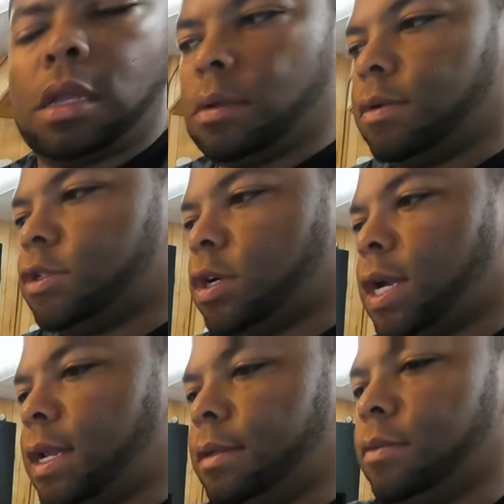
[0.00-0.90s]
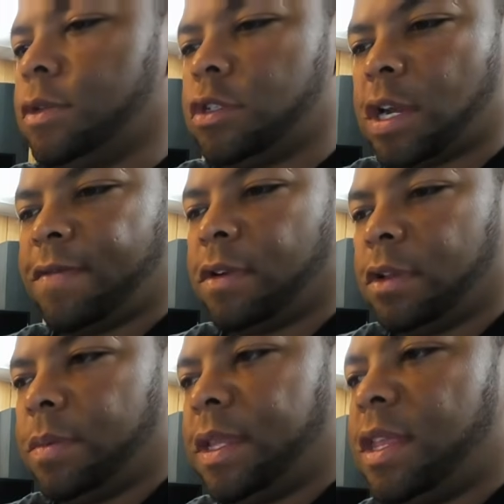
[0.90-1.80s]
We'll try it. We'll try it for a
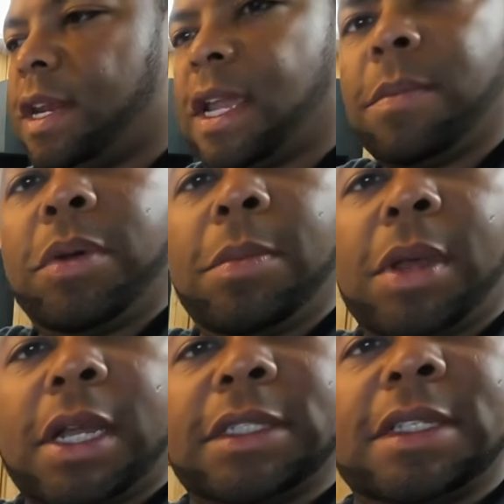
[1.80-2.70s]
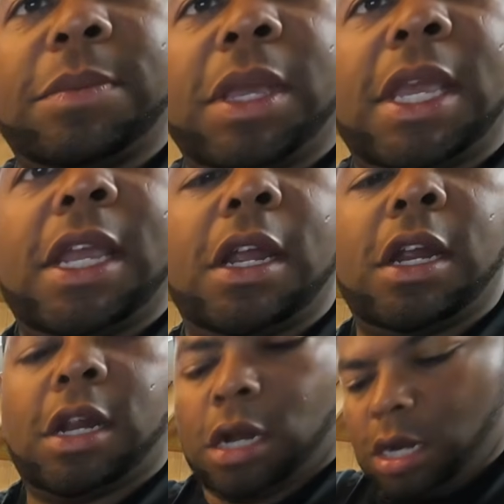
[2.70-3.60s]
little bit. Then I can put boxes up
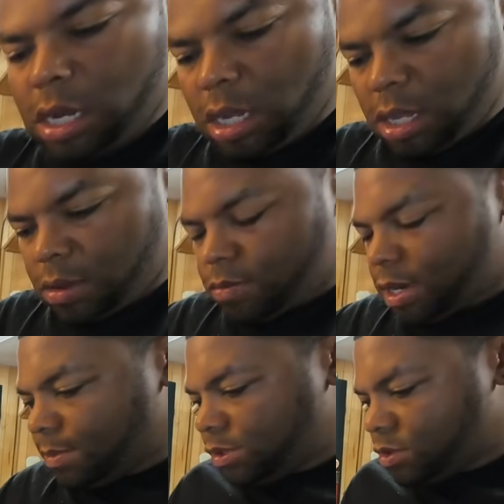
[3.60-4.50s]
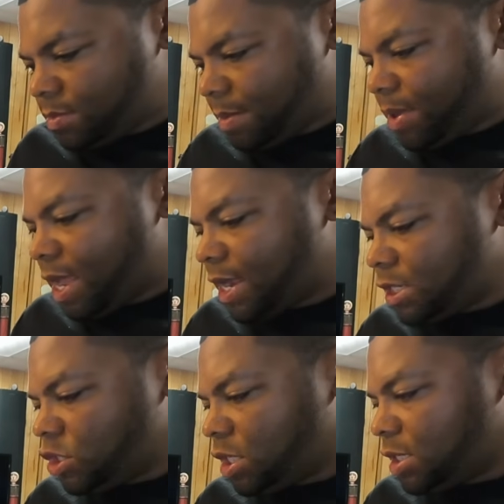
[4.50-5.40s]
here when I'm doing my
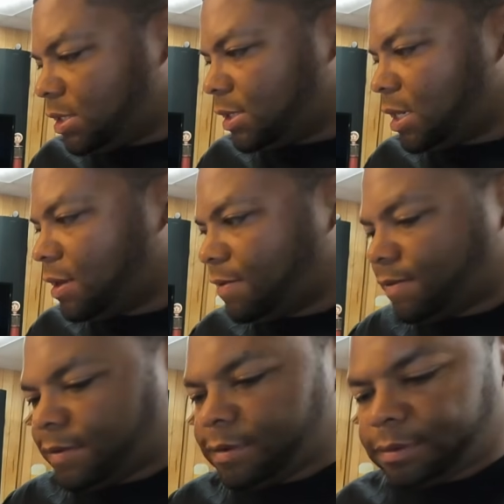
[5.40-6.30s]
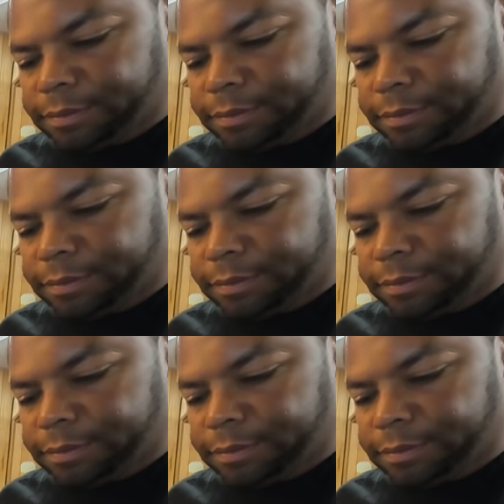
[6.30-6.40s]
packaging and stuff.